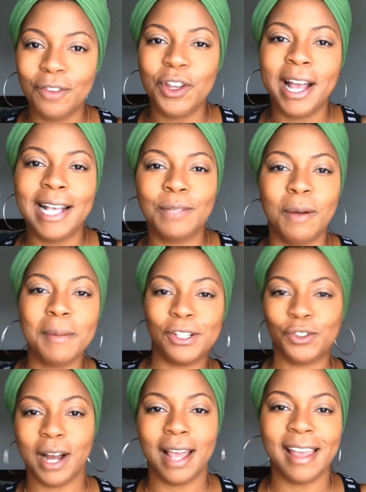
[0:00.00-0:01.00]
If you guys want me to
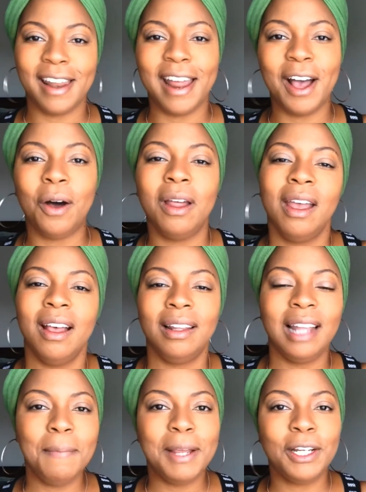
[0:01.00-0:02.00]
try that out,
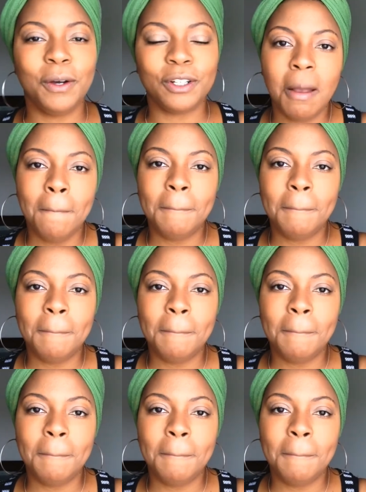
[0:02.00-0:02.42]
let me know.